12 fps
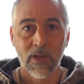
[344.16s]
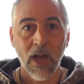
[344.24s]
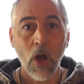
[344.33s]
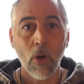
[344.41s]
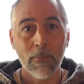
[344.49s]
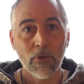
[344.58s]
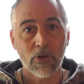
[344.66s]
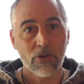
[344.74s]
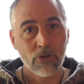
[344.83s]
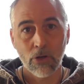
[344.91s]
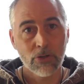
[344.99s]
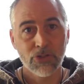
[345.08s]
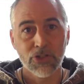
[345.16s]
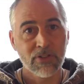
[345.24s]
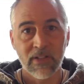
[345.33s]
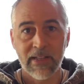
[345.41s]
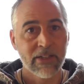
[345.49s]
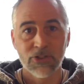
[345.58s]
Oh, I'm not
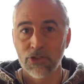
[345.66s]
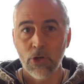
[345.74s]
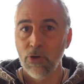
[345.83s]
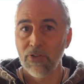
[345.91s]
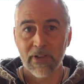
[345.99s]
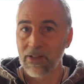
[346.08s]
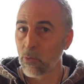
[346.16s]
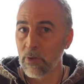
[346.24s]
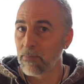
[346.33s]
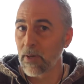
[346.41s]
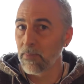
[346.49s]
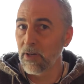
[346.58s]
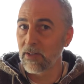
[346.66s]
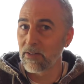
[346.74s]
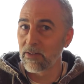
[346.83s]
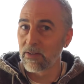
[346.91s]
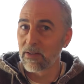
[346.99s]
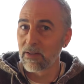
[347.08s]
consciously choosing it with my
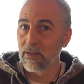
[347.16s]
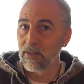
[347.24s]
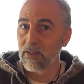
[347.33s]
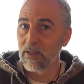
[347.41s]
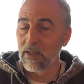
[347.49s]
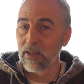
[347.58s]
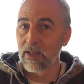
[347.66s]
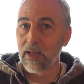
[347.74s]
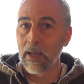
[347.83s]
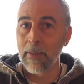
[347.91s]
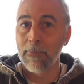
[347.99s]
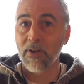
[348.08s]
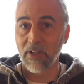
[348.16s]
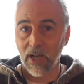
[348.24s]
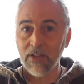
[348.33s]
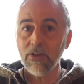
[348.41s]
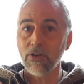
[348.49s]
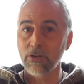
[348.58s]
mind, but
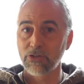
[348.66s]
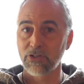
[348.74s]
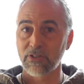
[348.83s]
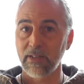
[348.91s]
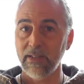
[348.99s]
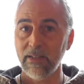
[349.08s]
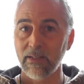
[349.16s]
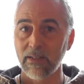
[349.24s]
unconsciously,